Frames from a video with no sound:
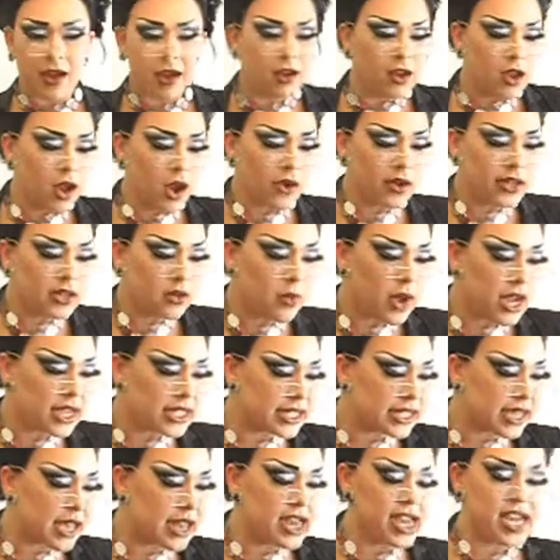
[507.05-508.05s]
going to go into
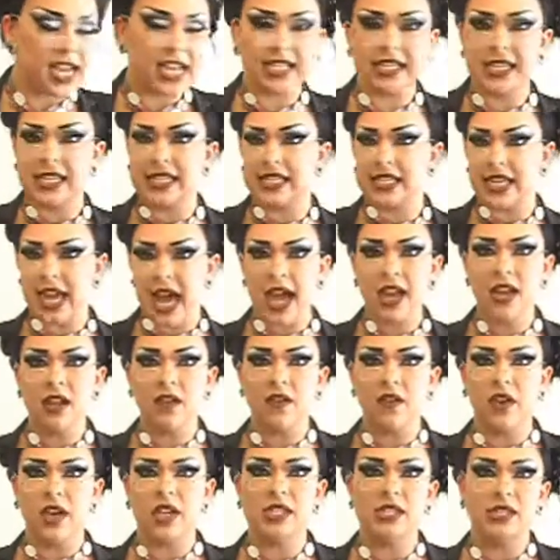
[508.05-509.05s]
wet setting because it's kind
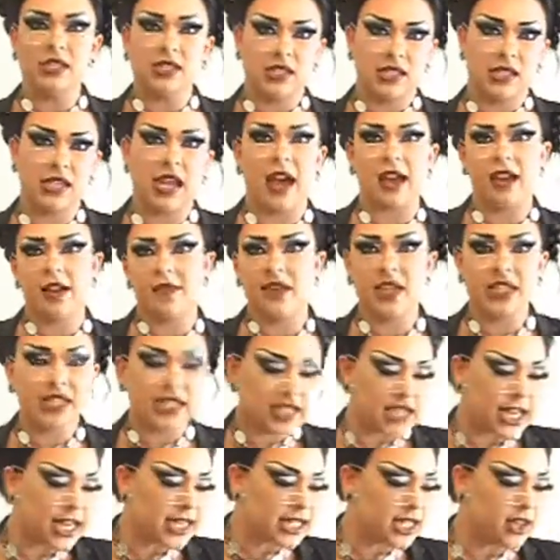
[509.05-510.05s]
of
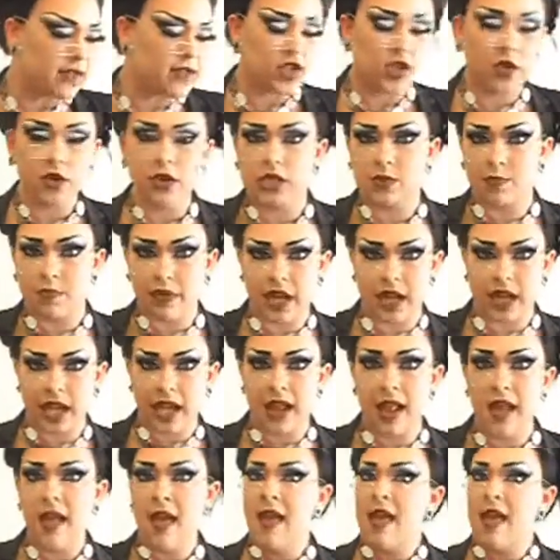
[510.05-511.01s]
extensive to explain it.